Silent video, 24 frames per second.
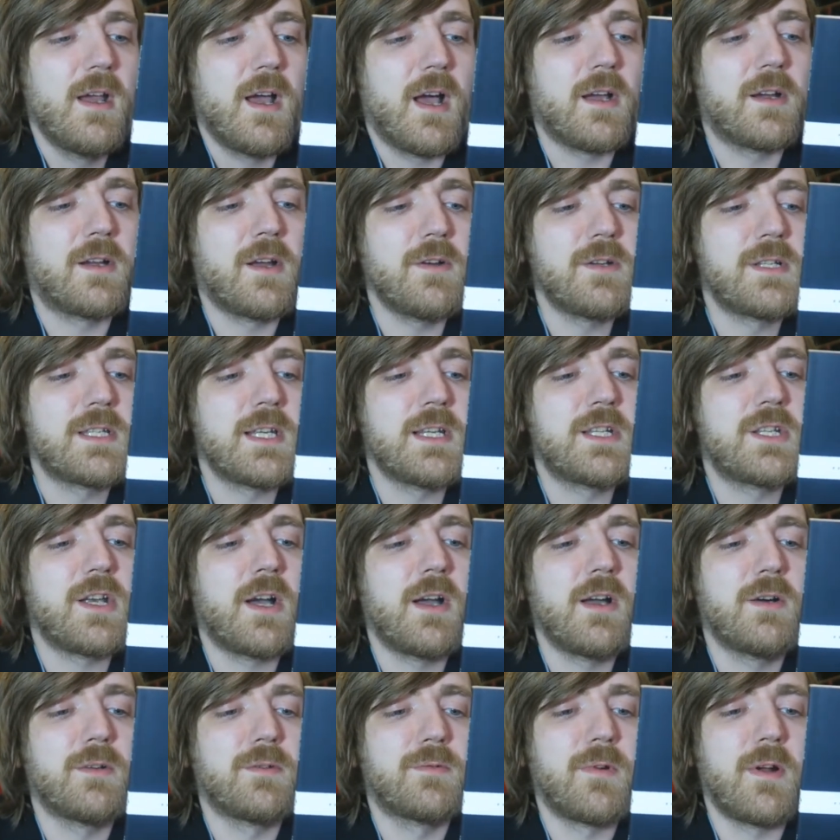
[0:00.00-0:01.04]
A ghostly
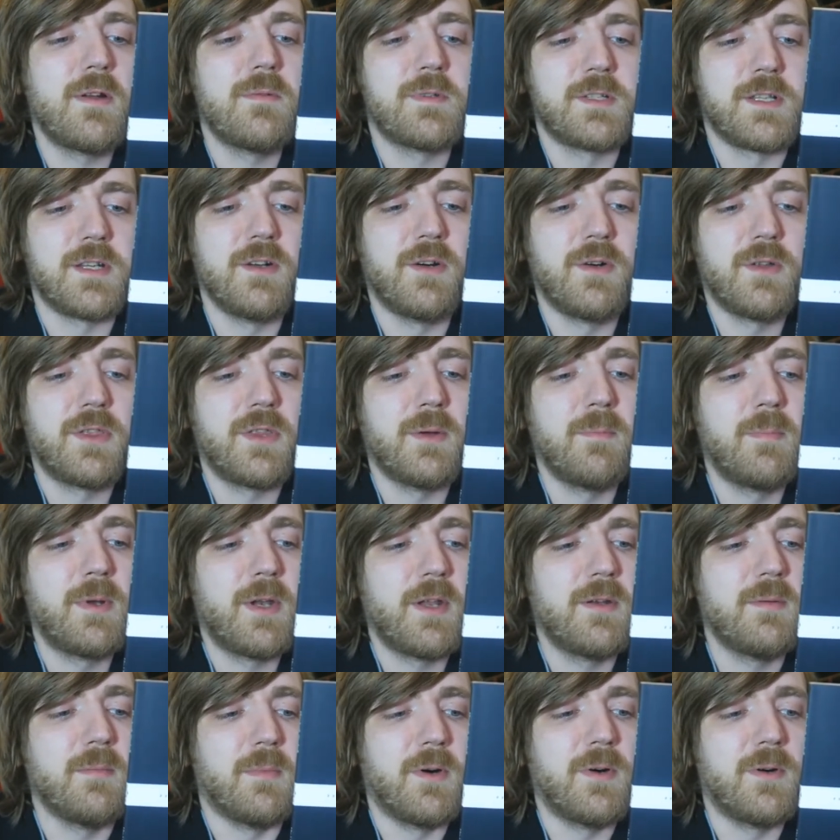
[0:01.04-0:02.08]
child roams the
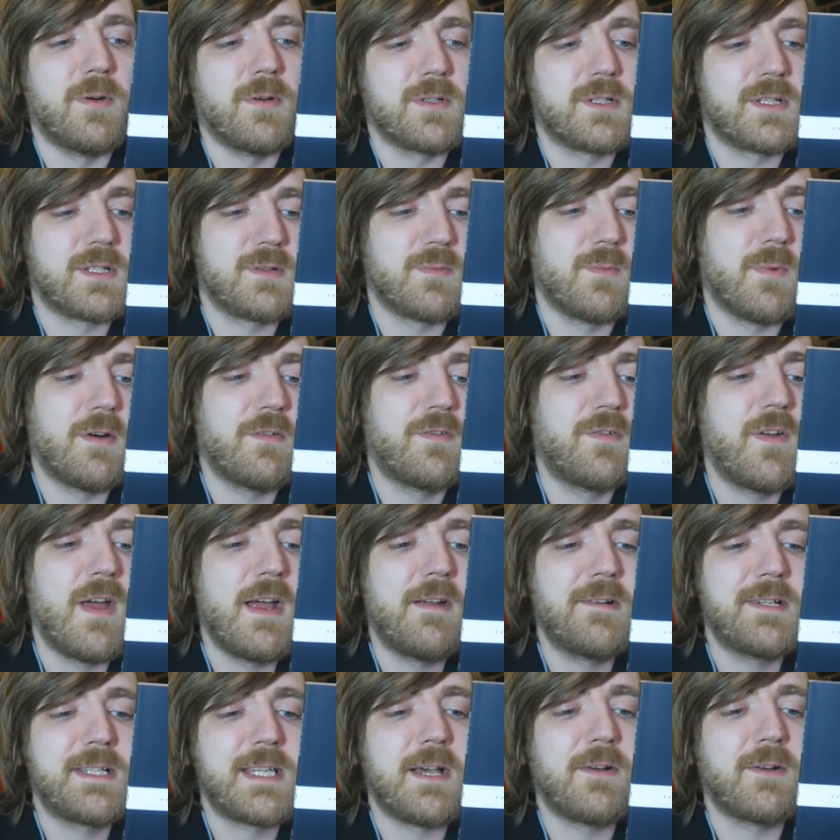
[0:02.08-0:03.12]
Northumberland moors, while
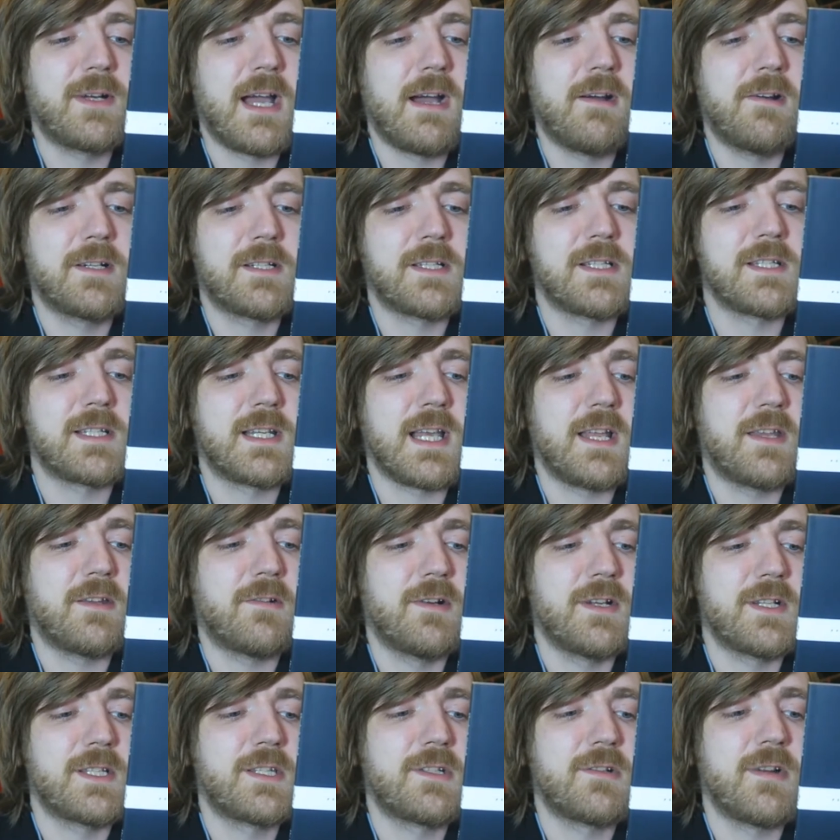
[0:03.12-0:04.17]
fairy tale characters gather
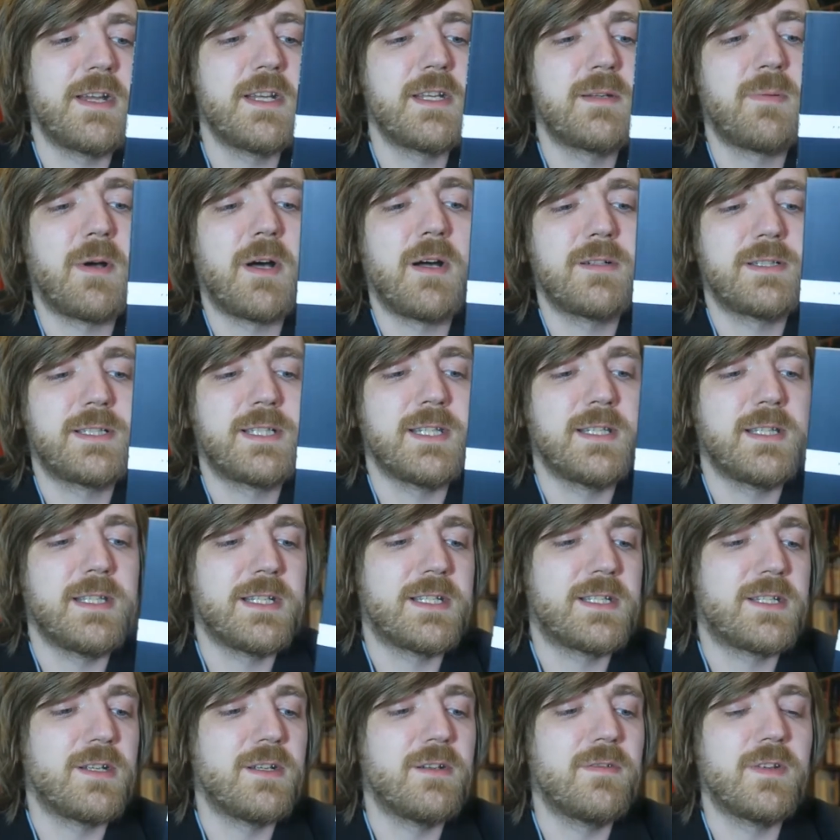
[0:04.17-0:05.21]
at a strange party in
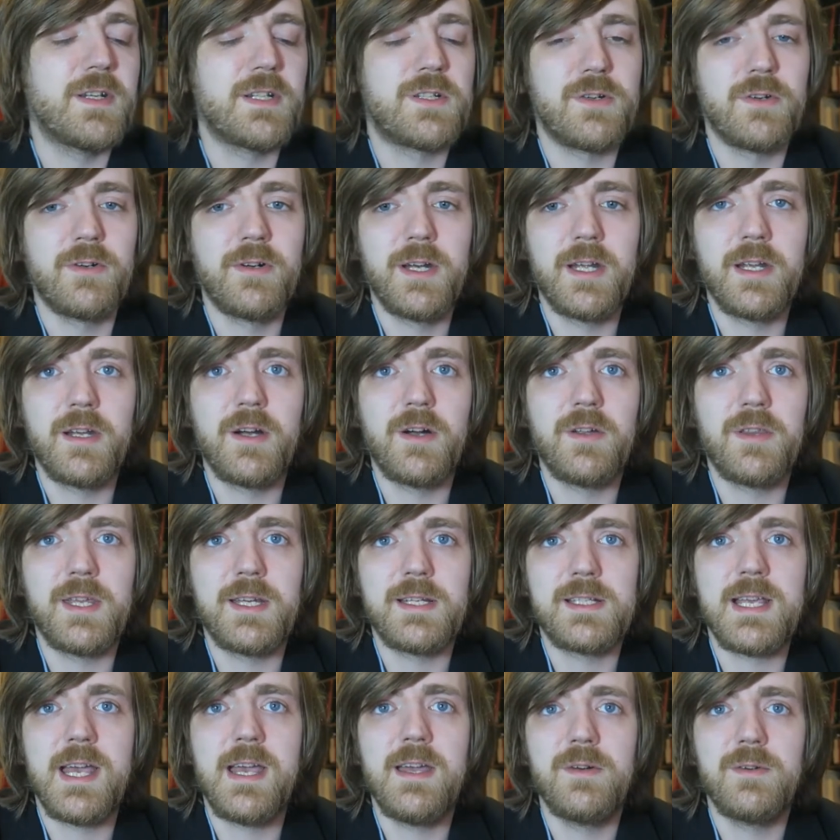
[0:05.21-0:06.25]
these two Victorian
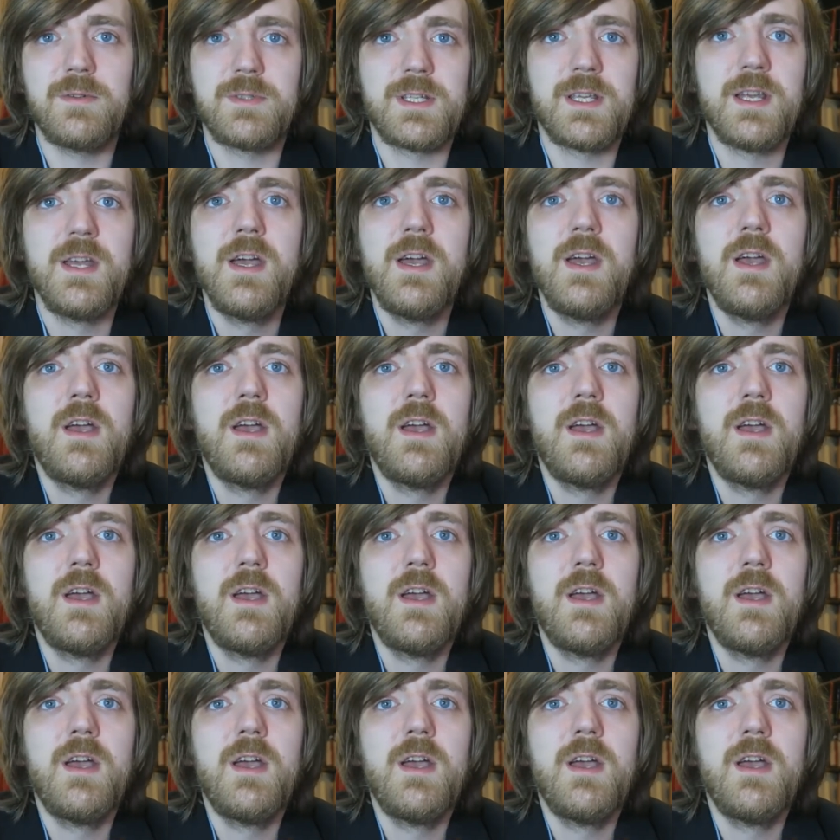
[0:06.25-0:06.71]
Gothic tales.